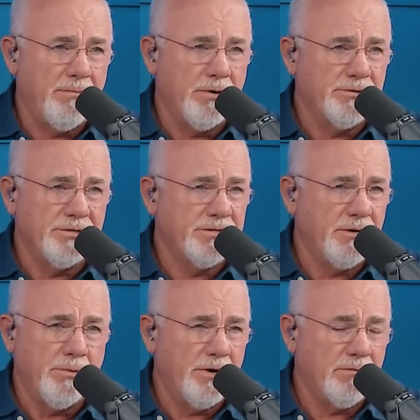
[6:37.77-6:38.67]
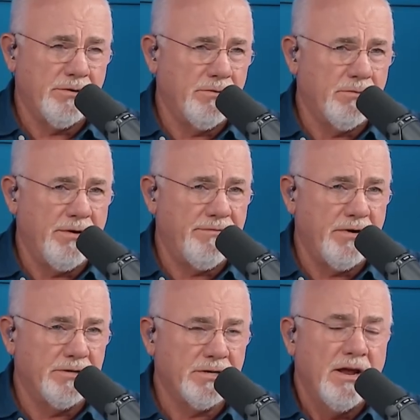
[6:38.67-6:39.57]
emergency, we don't do
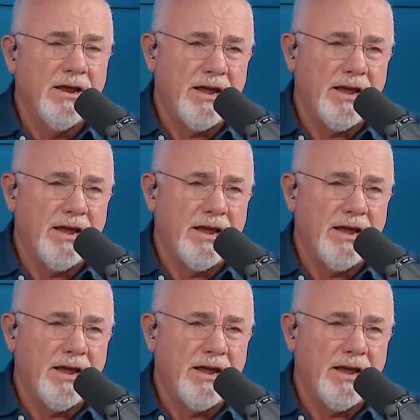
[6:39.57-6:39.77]
refunds.